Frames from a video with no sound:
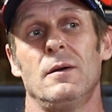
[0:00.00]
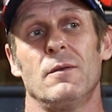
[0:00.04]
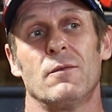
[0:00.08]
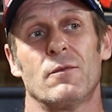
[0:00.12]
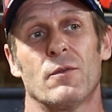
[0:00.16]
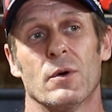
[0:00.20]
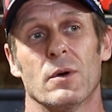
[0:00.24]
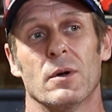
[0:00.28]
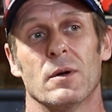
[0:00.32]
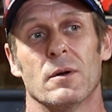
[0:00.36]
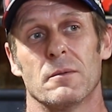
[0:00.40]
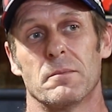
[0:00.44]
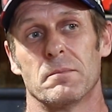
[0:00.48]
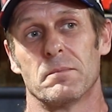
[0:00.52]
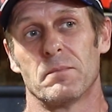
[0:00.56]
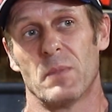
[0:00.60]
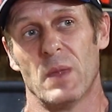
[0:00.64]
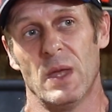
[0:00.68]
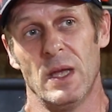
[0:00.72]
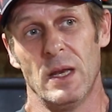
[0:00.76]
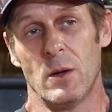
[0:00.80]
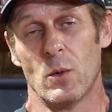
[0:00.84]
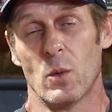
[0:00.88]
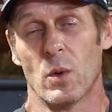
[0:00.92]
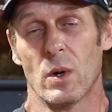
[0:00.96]
for
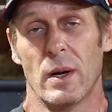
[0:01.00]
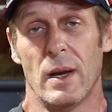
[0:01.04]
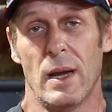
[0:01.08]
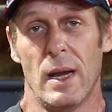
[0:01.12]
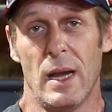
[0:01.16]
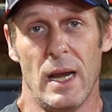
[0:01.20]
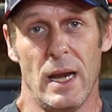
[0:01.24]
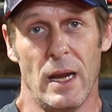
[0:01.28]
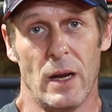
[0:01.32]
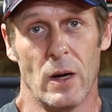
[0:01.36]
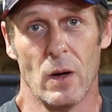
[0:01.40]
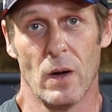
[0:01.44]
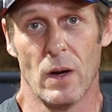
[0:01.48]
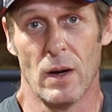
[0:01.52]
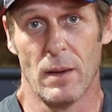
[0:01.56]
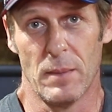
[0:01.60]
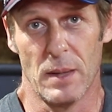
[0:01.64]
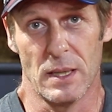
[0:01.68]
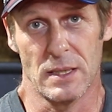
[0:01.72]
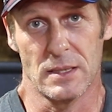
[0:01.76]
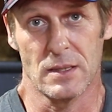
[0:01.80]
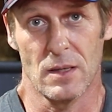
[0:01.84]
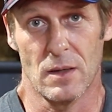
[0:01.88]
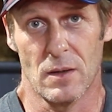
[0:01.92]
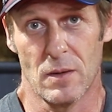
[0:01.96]
anywhere near
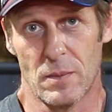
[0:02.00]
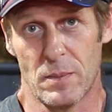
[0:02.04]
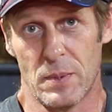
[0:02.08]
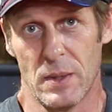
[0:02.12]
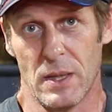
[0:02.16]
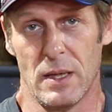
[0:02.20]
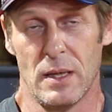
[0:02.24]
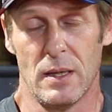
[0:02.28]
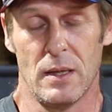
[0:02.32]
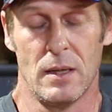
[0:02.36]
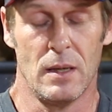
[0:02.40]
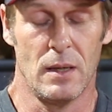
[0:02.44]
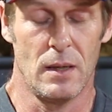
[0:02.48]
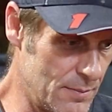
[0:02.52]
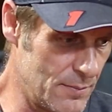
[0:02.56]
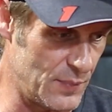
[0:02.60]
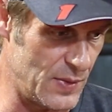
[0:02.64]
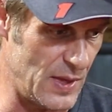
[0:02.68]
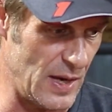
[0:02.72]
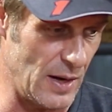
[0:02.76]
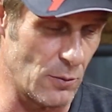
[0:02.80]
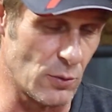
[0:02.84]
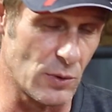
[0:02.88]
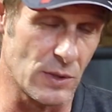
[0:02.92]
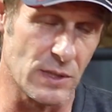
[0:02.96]
MSRP.
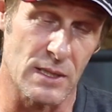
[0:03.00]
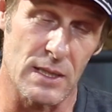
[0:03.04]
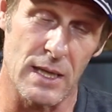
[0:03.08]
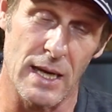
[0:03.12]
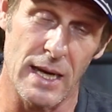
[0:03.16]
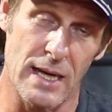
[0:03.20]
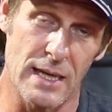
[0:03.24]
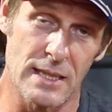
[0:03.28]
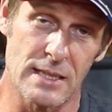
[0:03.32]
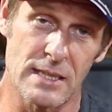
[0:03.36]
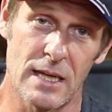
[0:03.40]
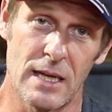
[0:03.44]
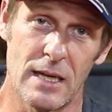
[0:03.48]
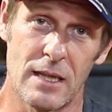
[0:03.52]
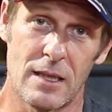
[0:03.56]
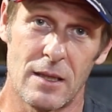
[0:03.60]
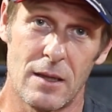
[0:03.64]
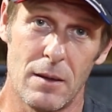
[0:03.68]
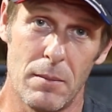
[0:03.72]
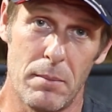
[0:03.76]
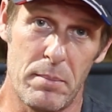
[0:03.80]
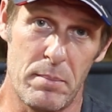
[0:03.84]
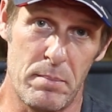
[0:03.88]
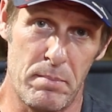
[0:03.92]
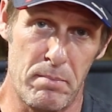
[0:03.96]
That was, like I said,
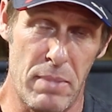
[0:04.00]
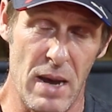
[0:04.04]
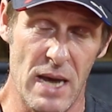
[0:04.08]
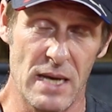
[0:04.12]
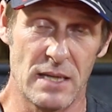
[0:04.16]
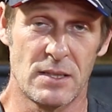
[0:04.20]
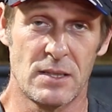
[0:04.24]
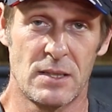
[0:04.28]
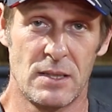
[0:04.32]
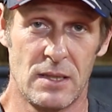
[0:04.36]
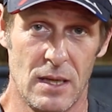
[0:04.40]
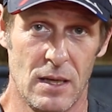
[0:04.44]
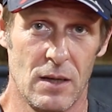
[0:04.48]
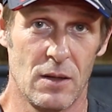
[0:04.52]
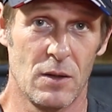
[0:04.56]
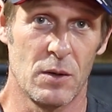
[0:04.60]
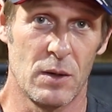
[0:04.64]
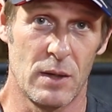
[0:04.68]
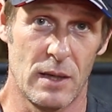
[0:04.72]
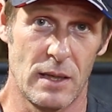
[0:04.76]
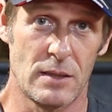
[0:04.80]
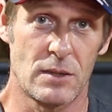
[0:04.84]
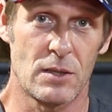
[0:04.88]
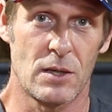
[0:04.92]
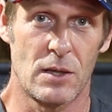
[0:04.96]
the best
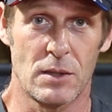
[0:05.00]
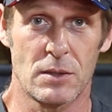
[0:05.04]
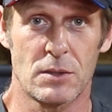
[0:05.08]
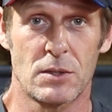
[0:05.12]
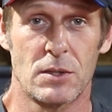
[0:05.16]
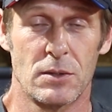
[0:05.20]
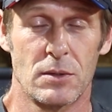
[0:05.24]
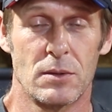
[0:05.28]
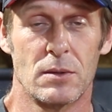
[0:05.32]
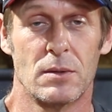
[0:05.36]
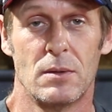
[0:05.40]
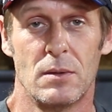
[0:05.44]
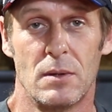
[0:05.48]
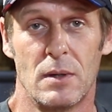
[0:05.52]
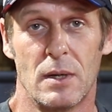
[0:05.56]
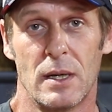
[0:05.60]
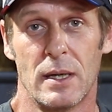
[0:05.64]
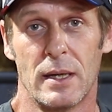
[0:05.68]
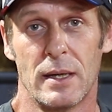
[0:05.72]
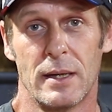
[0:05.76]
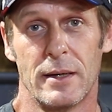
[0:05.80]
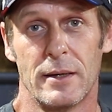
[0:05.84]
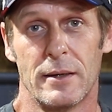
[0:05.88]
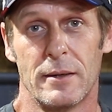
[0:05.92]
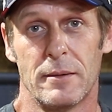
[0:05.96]
dealer I talked to.
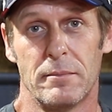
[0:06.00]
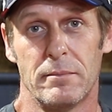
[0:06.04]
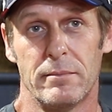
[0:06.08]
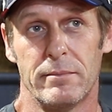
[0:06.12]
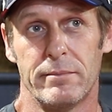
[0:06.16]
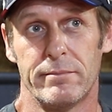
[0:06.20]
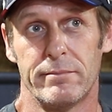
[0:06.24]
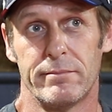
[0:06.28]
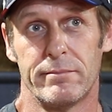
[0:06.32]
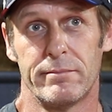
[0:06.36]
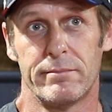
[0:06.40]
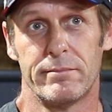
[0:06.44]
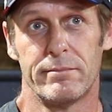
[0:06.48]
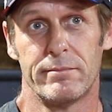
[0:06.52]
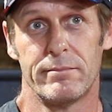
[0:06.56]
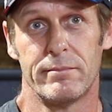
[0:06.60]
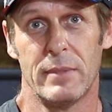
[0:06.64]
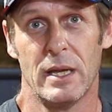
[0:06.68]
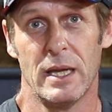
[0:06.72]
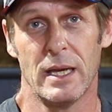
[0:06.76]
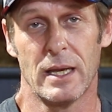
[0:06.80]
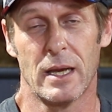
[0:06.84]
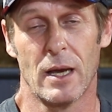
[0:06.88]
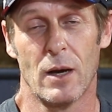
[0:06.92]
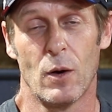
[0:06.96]

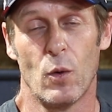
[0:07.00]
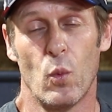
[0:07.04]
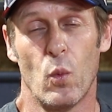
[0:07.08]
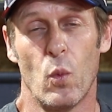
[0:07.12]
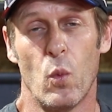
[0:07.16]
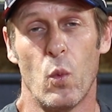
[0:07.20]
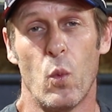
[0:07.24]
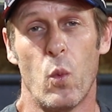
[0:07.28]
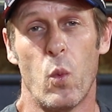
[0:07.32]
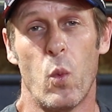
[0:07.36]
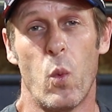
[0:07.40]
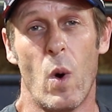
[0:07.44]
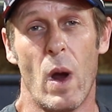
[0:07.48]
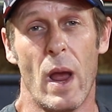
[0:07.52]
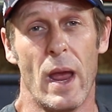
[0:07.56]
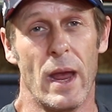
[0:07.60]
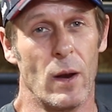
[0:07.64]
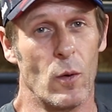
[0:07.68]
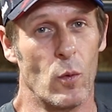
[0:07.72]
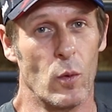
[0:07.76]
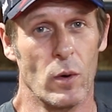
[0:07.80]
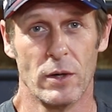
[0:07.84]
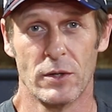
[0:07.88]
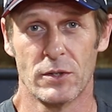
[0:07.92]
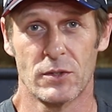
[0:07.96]
It got
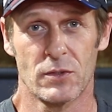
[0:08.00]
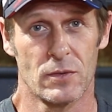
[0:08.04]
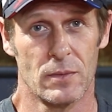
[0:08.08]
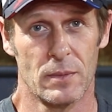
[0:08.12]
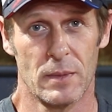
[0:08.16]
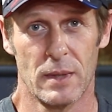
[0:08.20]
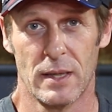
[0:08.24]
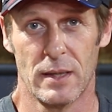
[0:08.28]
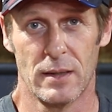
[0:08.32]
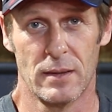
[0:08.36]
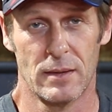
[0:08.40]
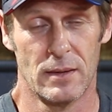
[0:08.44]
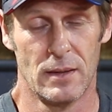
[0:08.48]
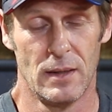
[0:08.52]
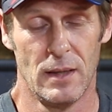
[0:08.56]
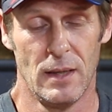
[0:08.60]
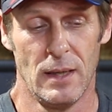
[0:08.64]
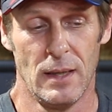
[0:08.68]
way worse from there.